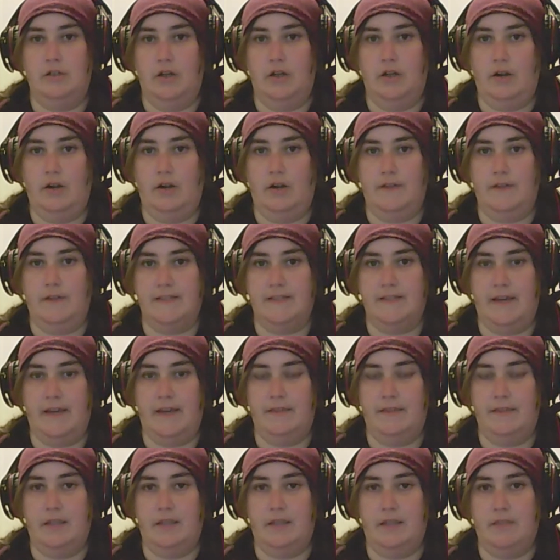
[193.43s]
on the side
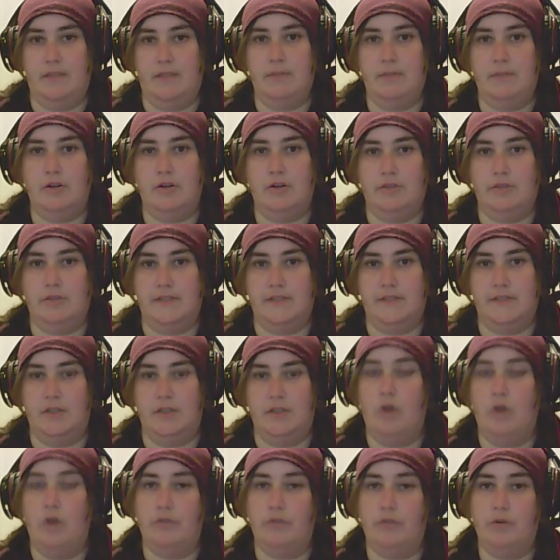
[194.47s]
of the imperialists
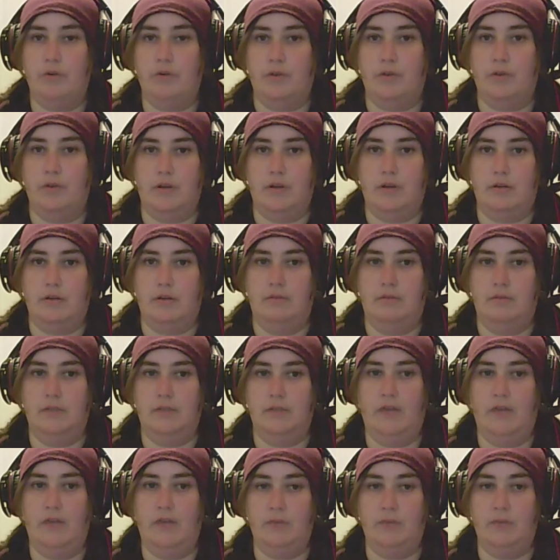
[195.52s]
to overthrow the
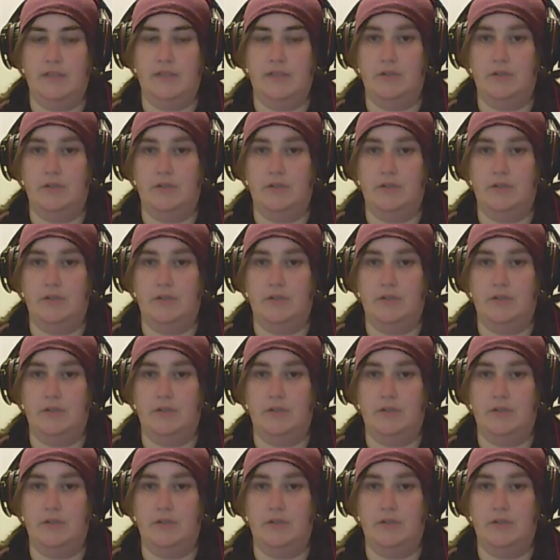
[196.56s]
government.